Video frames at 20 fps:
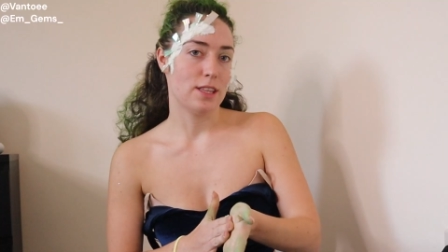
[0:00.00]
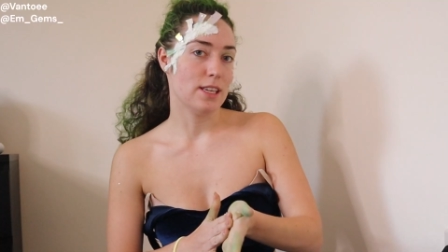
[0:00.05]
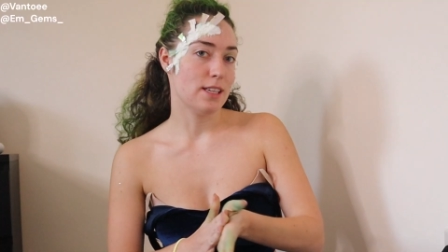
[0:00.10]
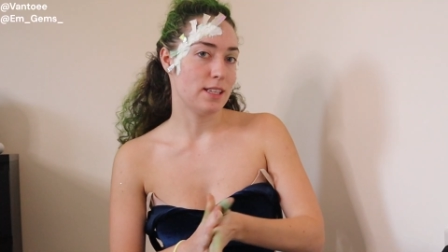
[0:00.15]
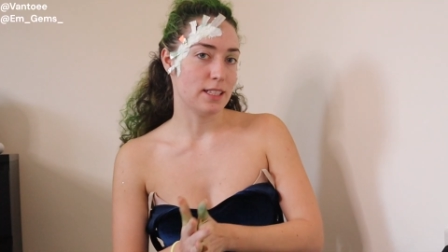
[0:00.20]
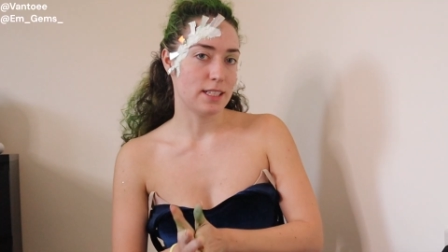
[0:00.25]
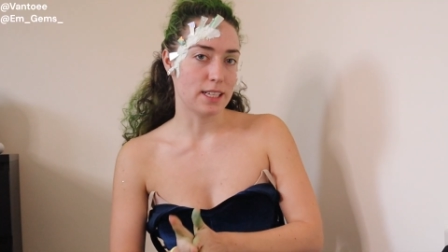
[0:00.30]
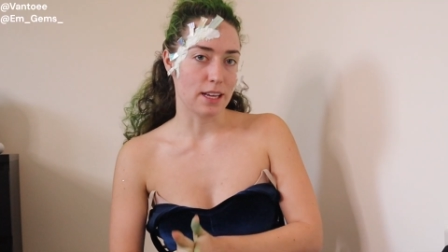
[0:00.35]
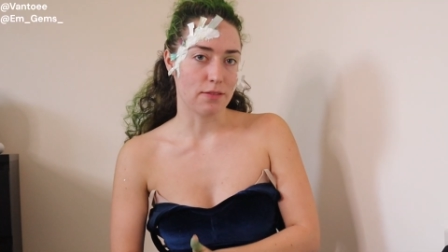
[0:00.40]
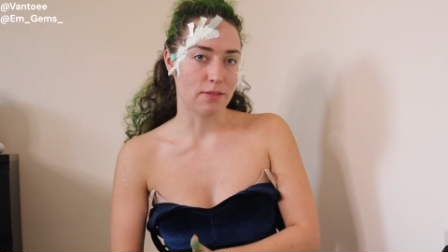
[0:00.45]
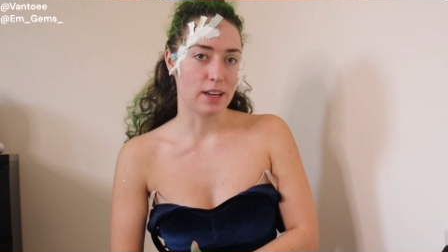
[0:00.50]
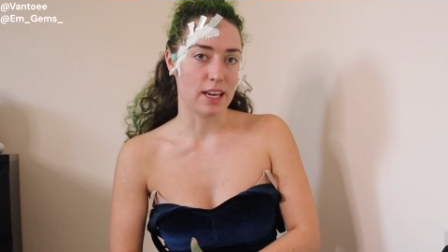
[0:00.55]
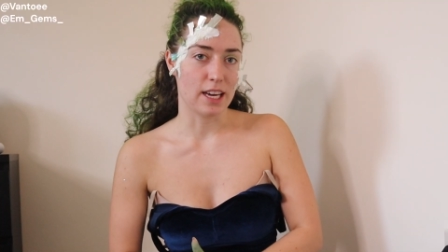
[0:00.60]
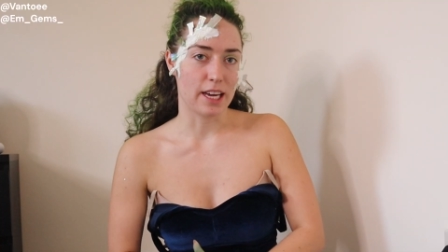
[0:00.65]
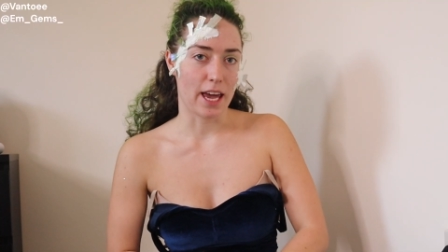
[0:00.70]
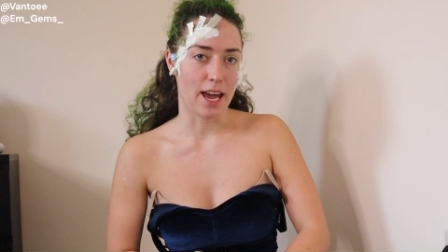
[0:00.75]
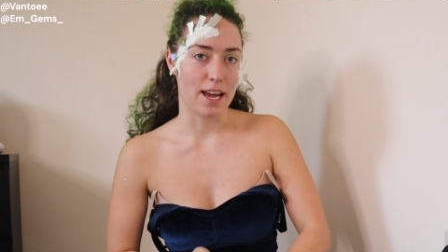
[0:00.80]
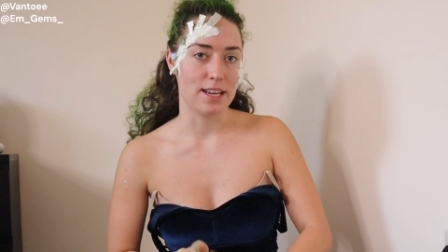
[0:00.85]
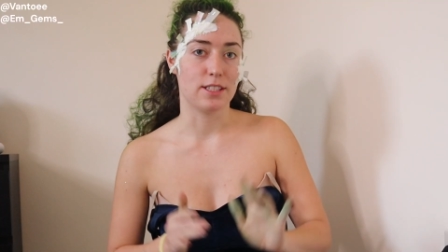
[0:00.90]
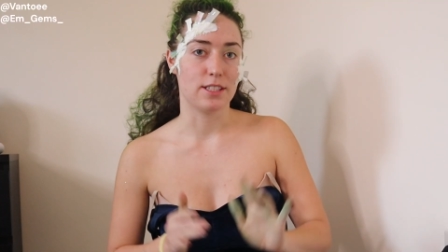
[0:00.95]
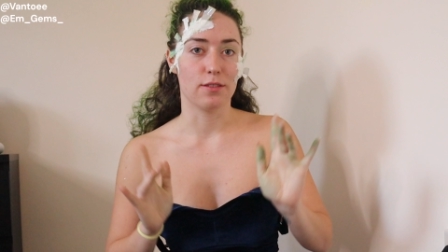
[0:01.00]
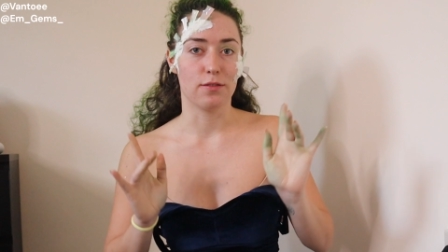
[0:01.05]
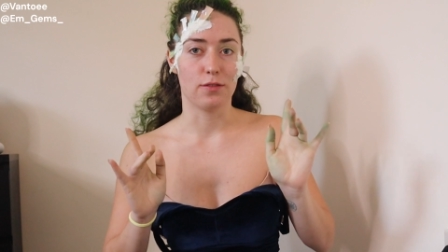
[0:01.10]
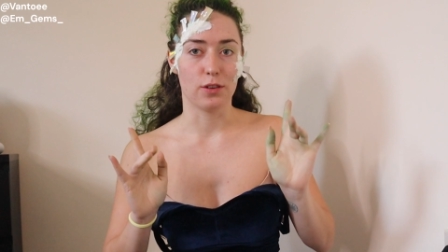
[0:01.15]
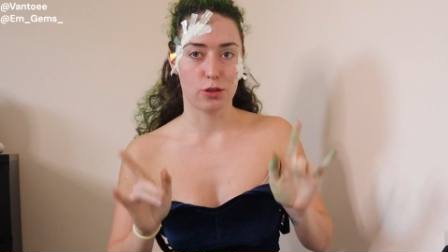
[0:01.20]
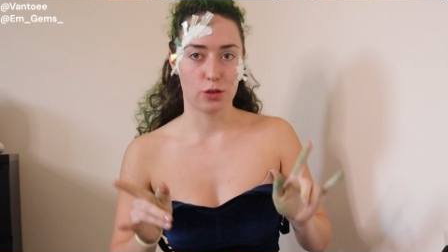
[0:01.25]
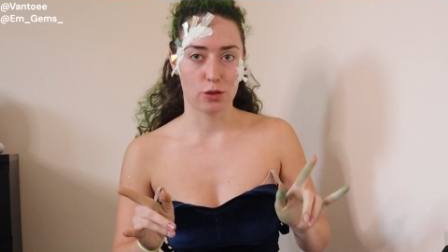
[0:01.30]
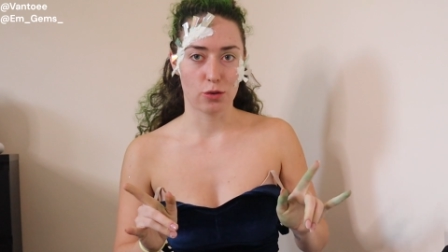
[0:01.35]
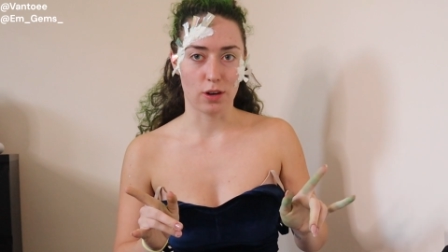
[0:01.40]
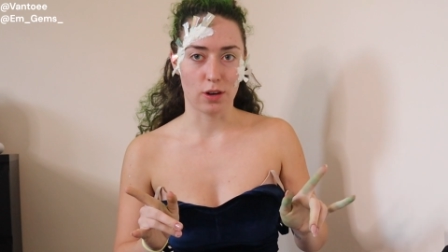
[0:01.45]
This is definitely a case of
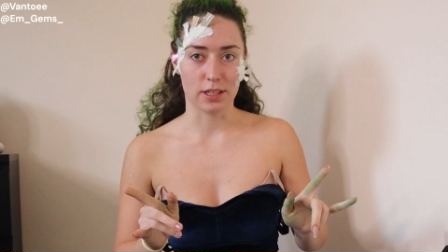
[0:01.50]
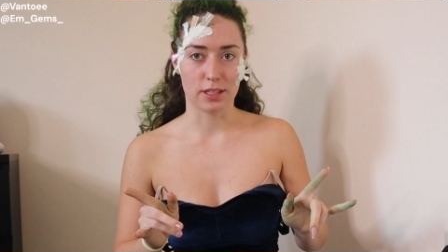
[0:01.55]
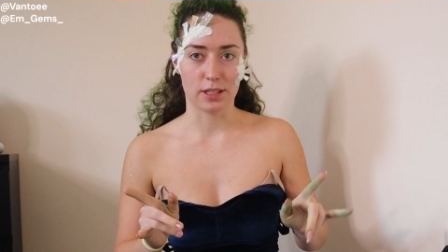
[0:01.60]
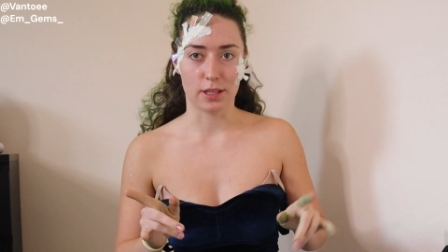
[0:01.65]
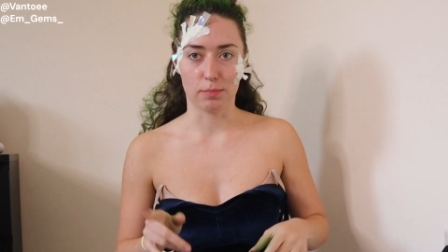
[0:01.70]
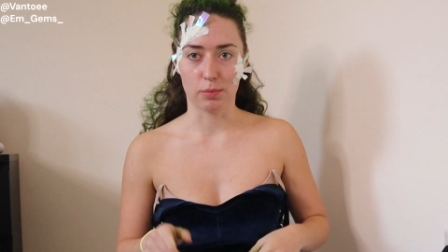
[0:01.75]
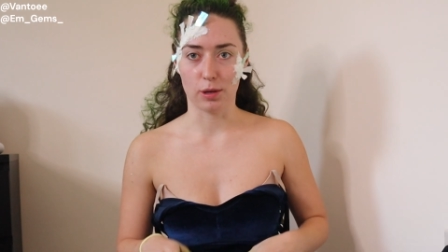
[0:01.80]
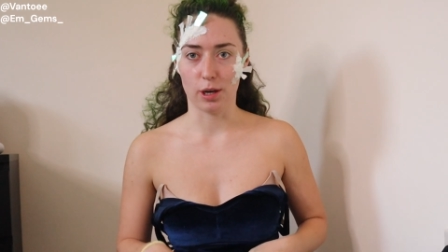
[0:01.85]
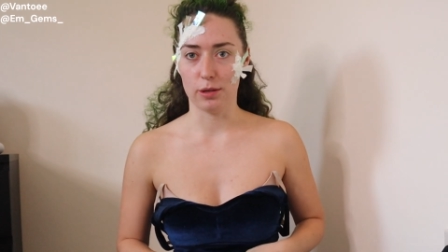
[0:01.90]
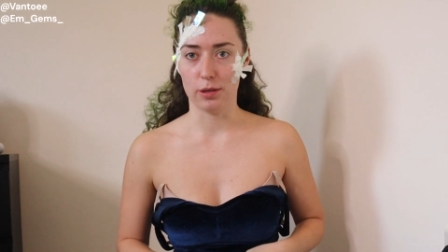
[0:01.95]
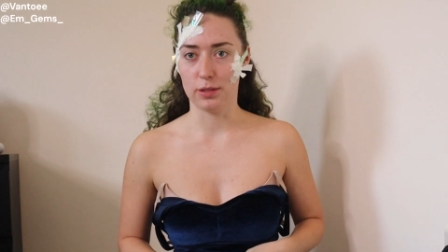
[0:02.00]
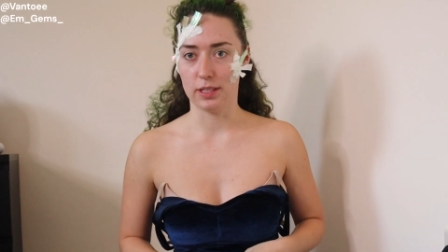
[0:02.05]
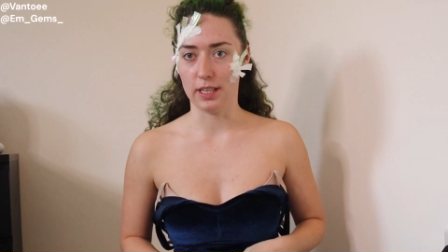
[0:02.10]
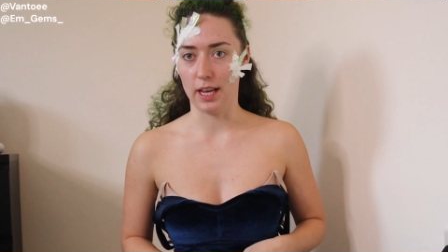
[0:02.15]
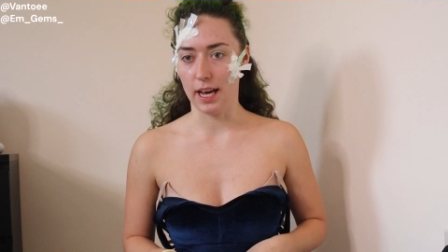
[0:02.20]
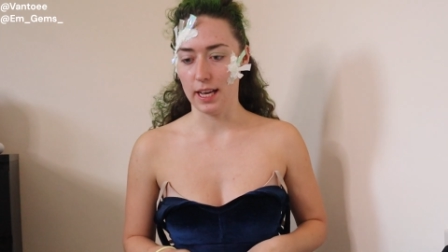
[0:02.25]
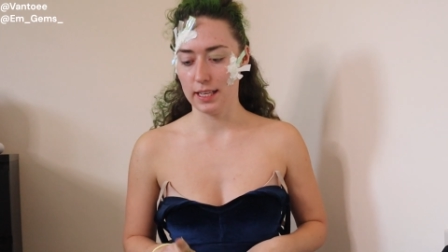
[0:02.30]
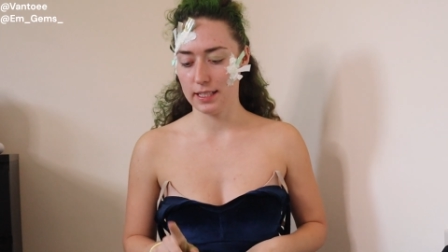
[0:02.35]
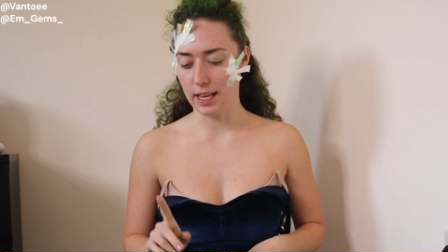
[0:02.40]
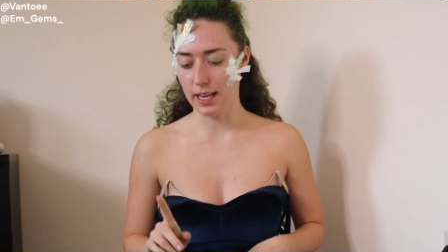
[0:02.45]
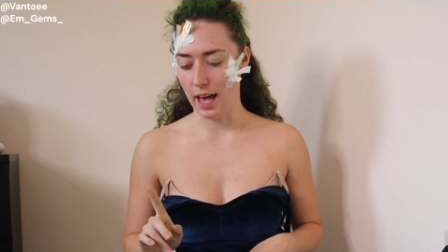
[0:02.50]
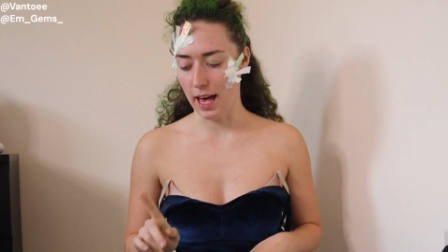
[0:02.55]
trust the process,